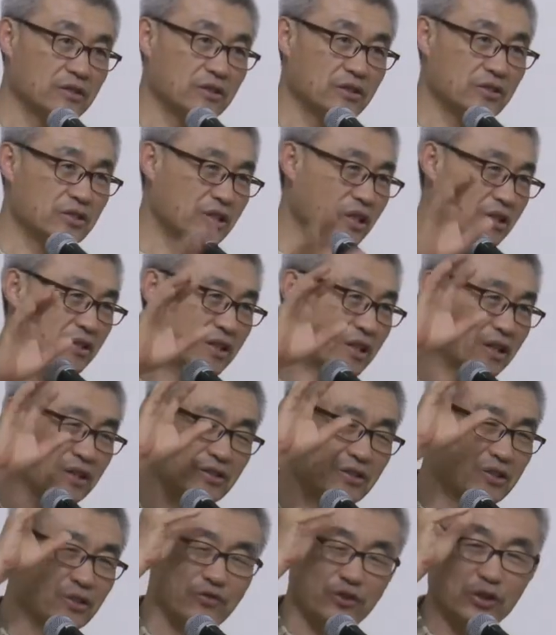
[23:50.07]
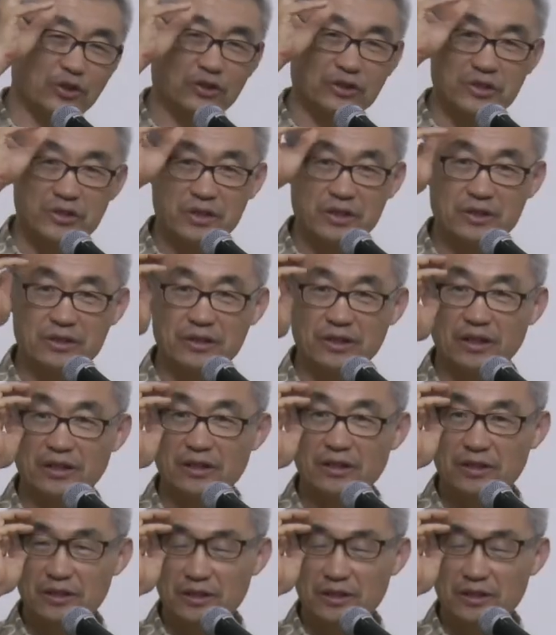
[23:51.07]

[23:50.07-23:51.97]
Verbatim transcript: It's not that difficult, is it? Yeah.